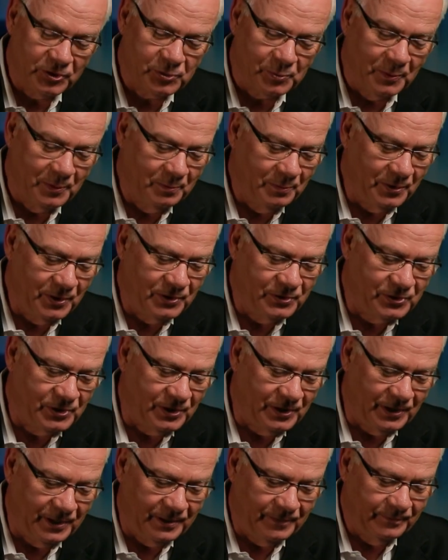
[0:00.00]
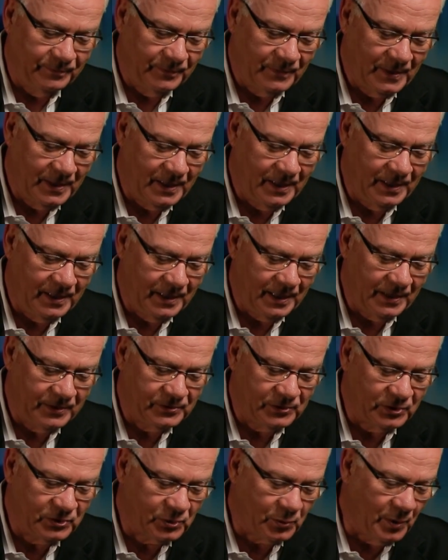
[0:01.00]
Richmond, BC
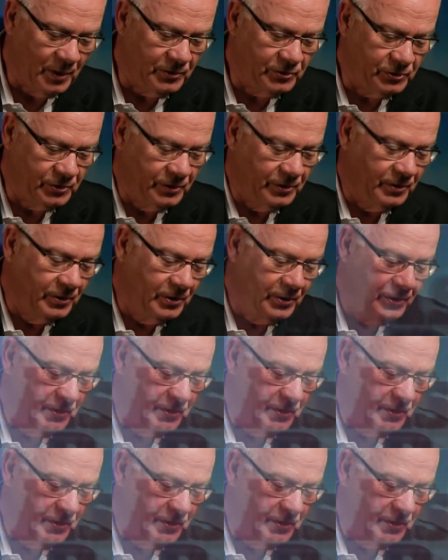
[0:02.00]
has uh, this question